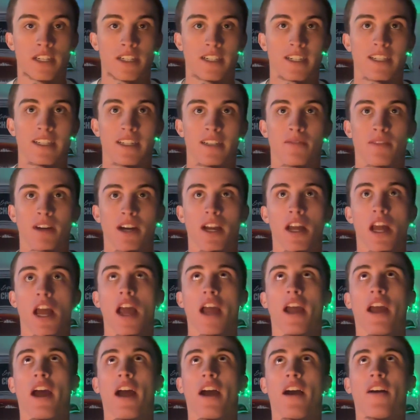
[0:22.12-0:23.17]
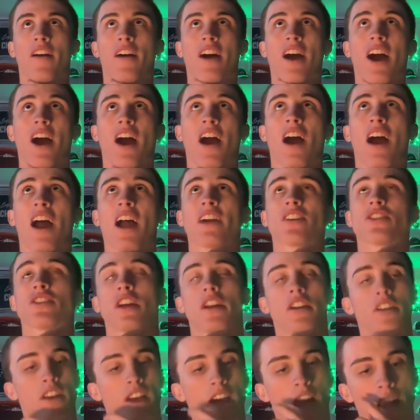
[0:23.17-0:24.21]
I
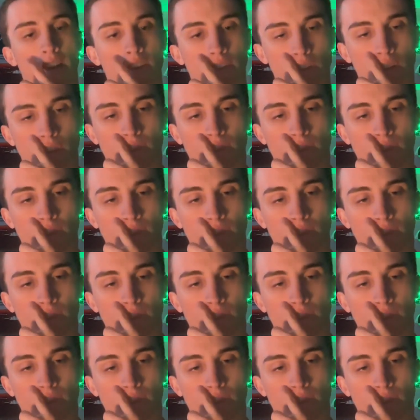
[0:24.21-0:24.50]
don't